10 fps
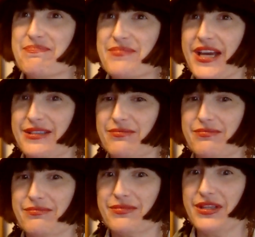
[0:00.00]
And,
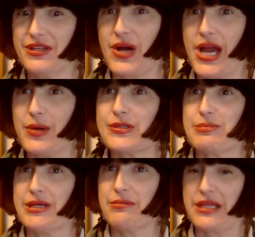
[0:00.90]
you know, I was
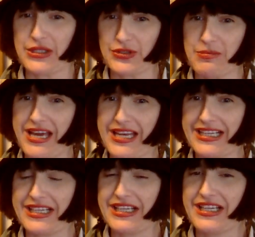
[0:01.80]
being melodramatic.